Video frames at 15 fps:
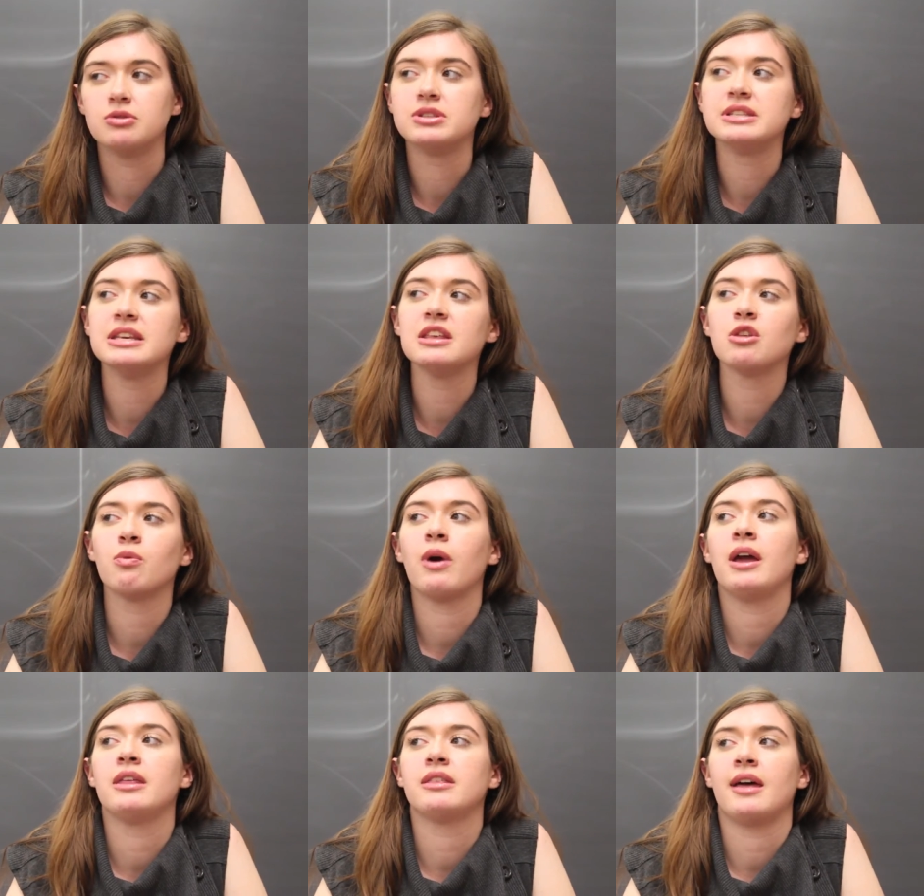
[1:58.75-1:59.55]
see the
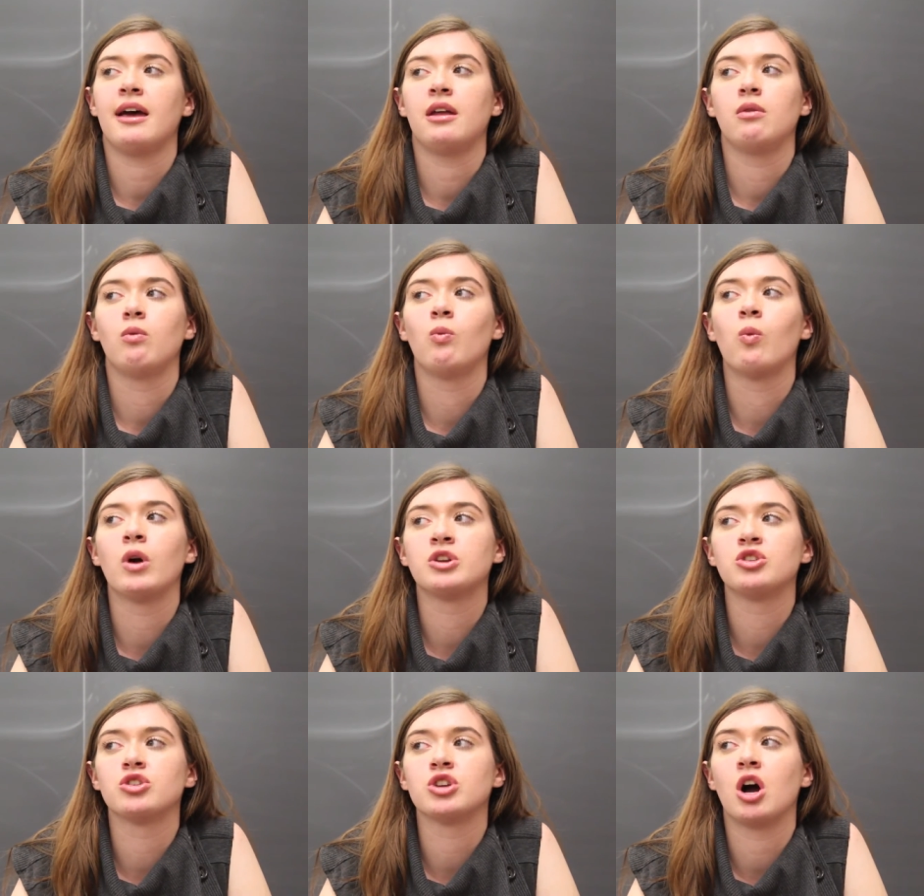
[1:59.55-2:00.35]
way that what
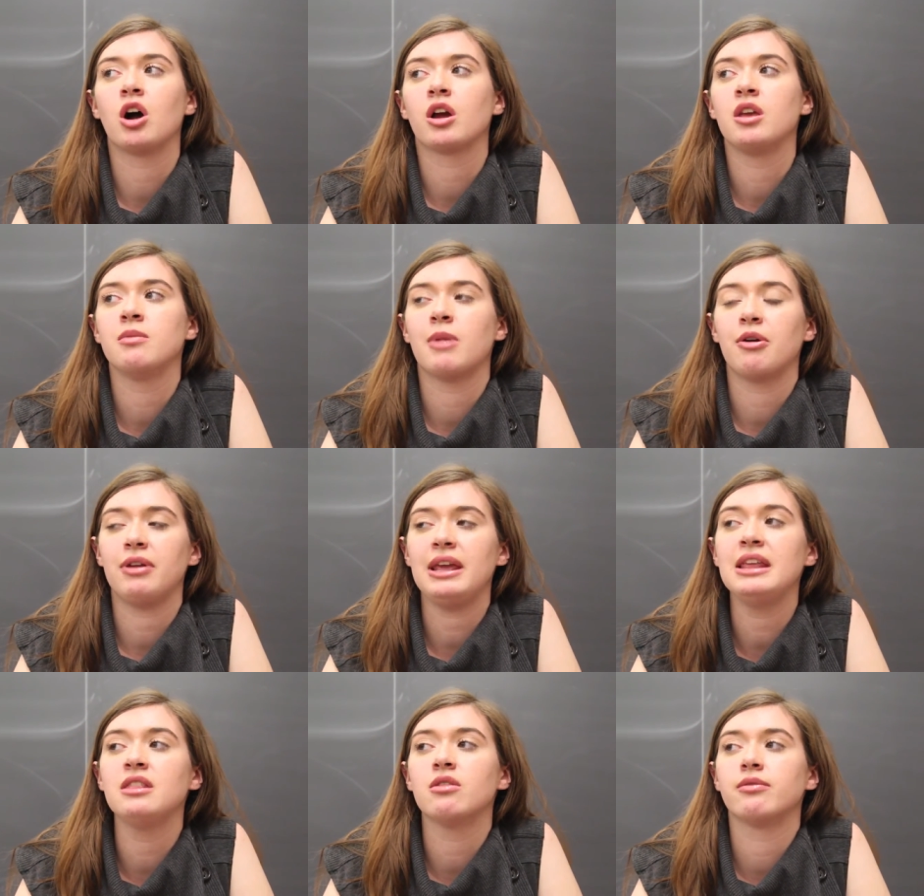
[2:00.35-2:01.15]
you're talking about
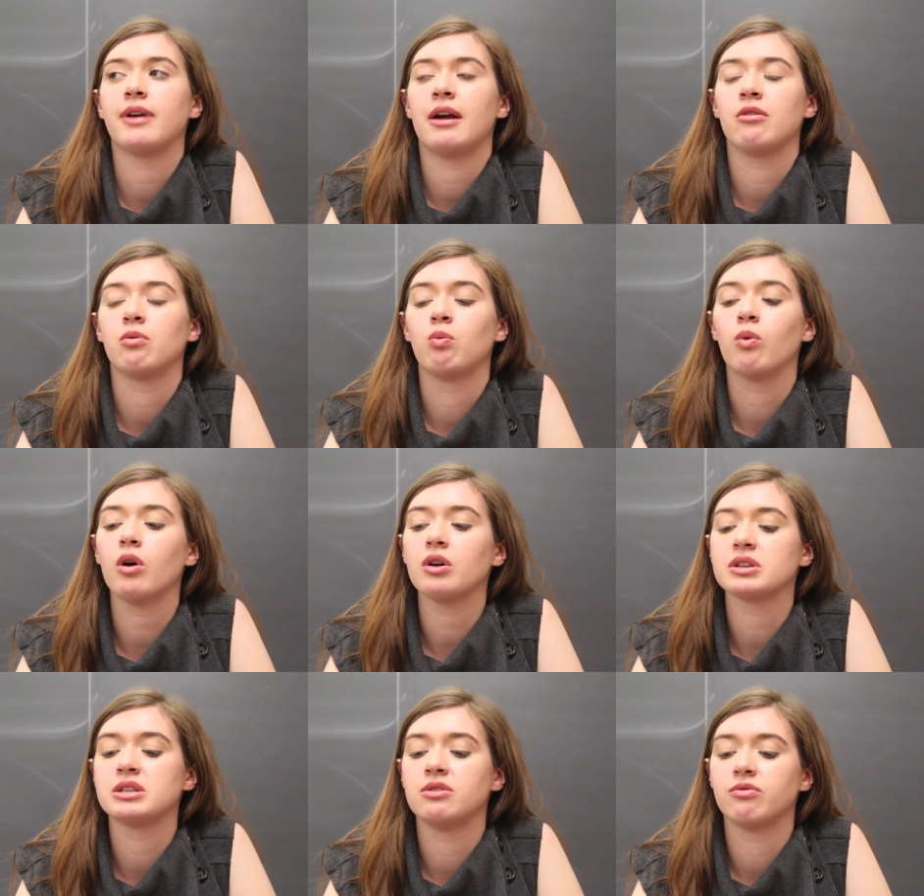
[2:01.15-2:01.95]
in the round
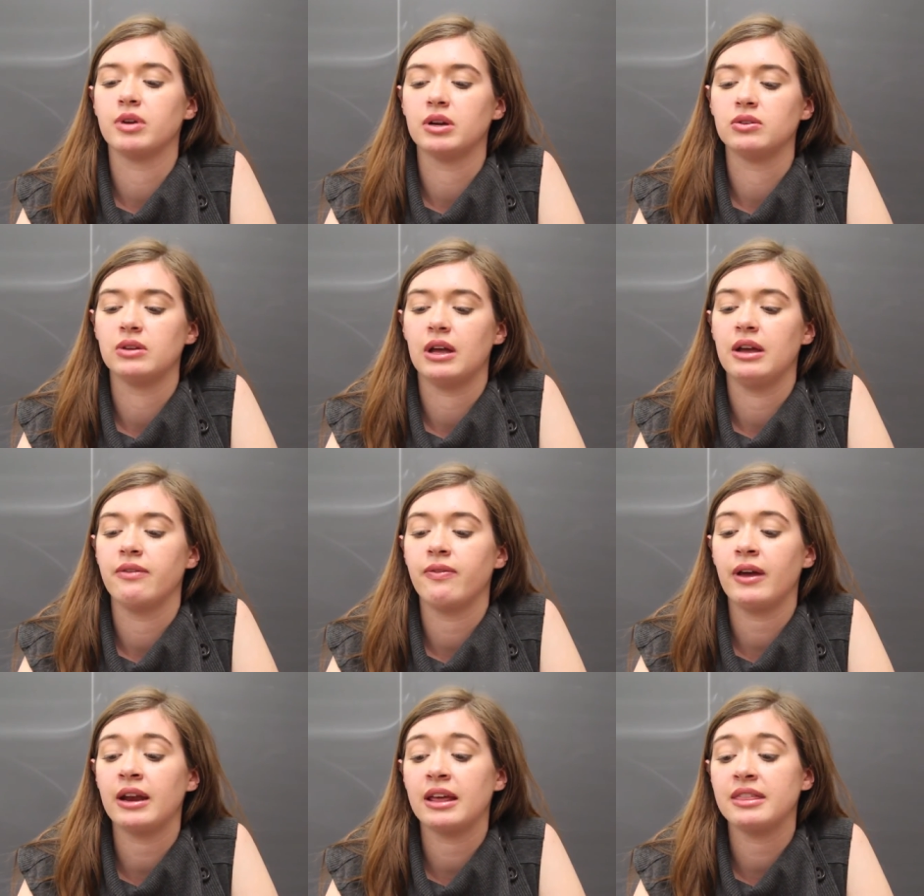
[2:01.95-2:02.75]
works in real life,
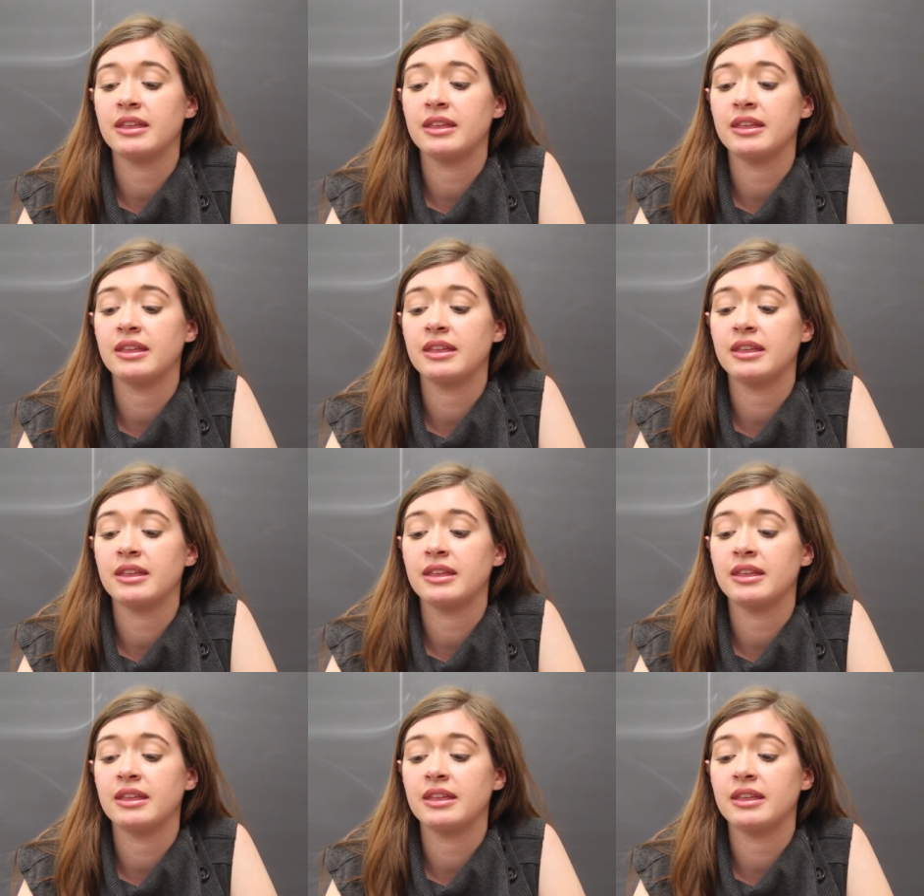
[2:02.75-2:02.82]
and I